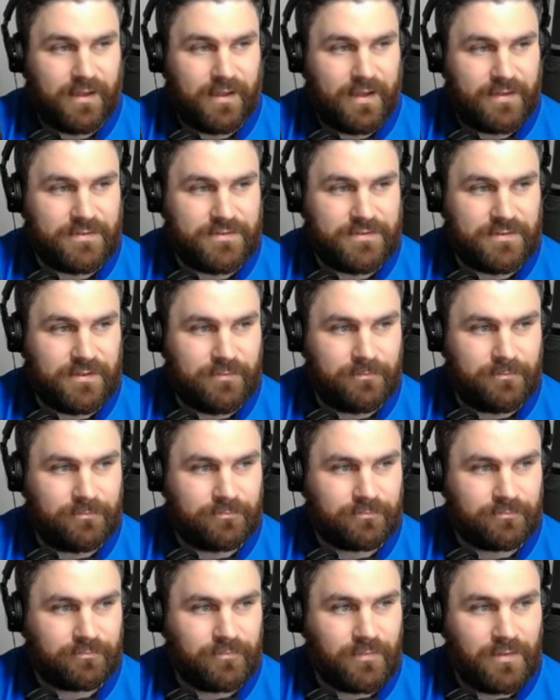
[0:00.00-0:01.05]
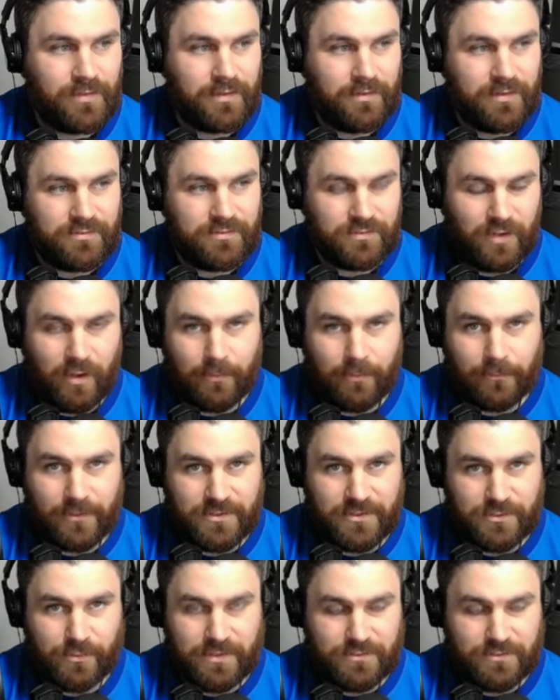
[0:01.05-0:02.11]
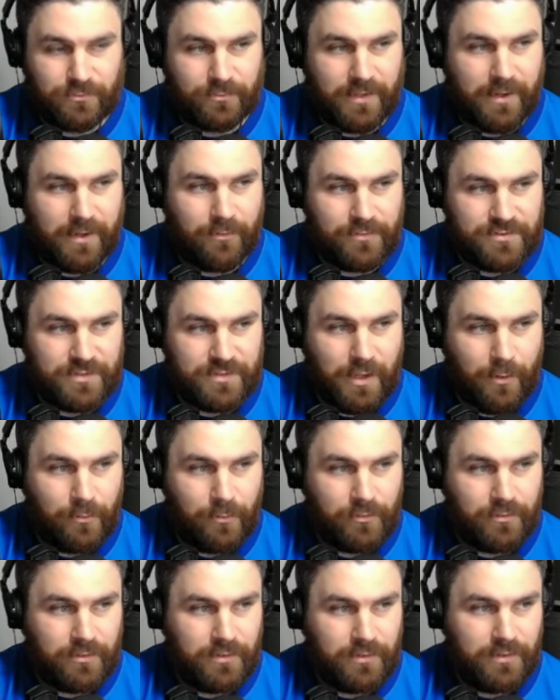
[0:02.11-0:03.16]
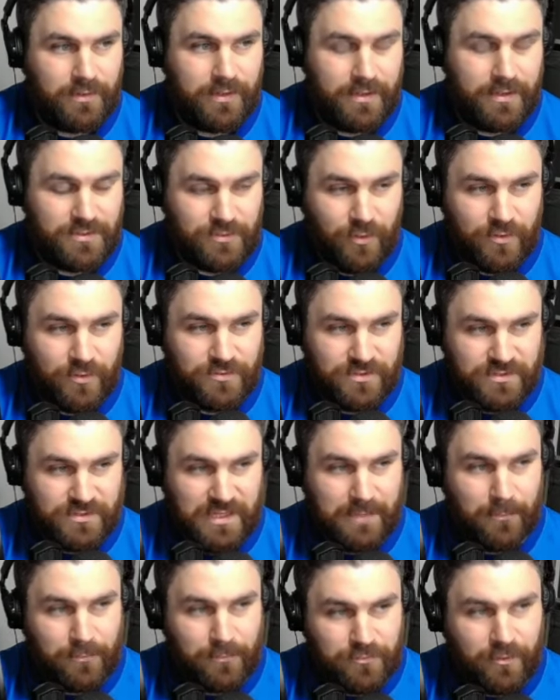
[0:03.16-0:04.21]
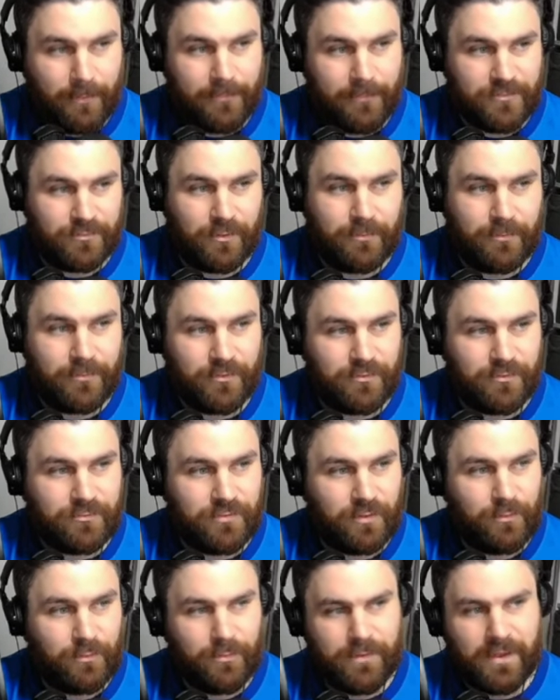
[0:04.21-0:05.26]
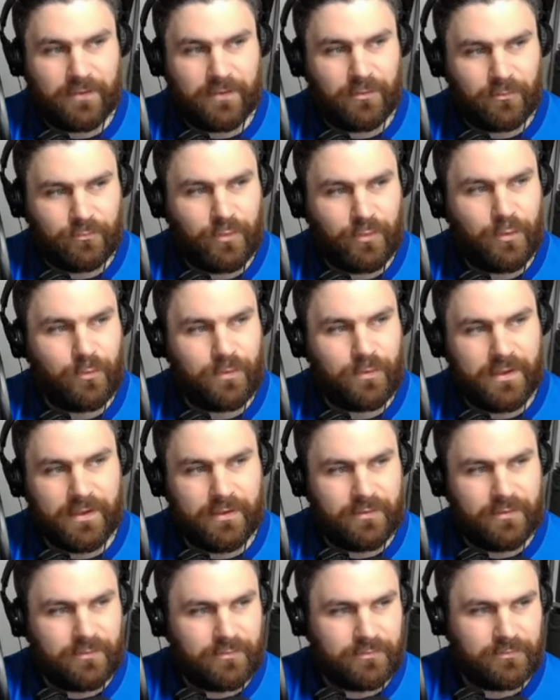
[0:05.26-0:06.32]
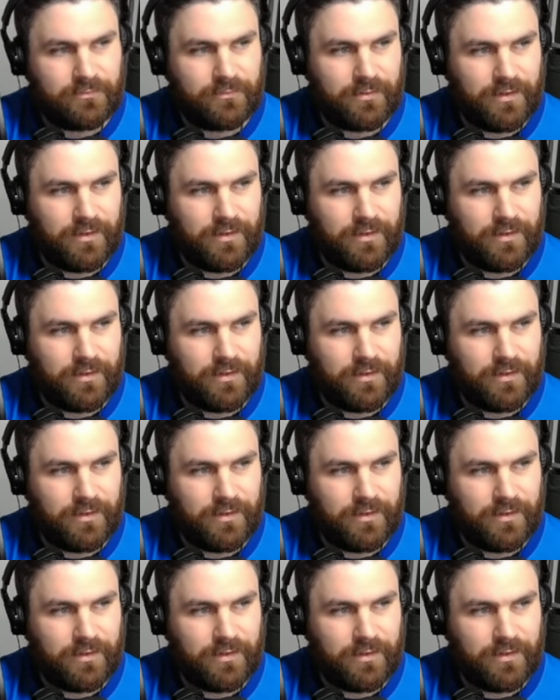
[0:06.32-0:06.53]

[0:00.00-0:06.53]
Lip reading: And it's a lot of pressure when he's up there on his own. It's nice to see him up top as well, because when we had like Rooney and